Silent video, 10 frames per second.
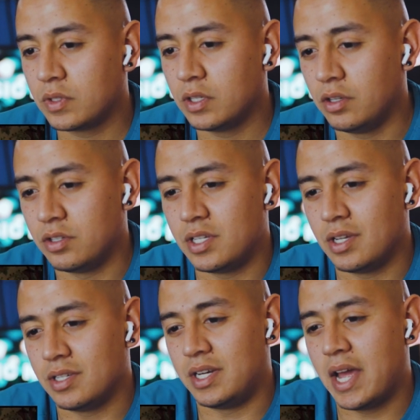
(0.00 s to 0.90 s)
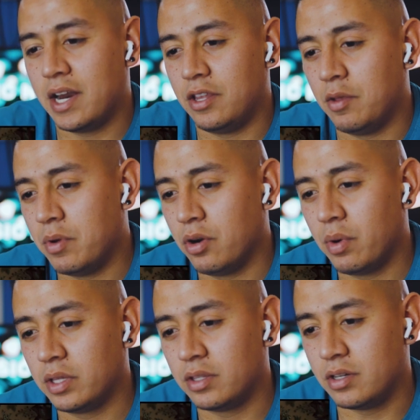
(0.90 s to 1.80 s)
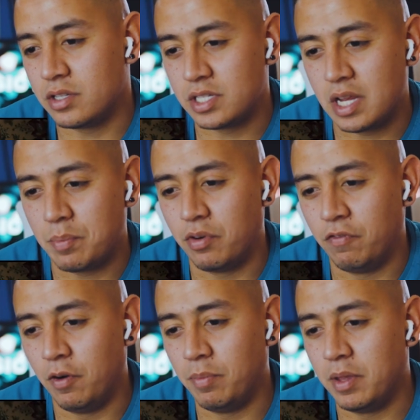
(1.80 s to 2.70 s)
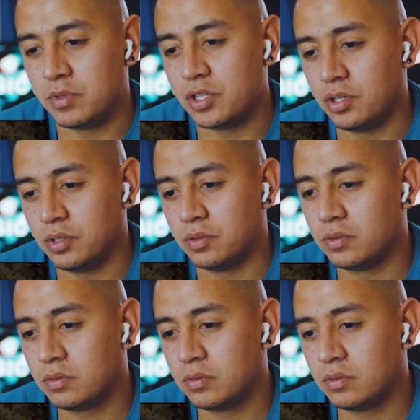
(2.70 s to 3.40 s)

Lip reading: You can see his dad in the middle right there, separate from them too.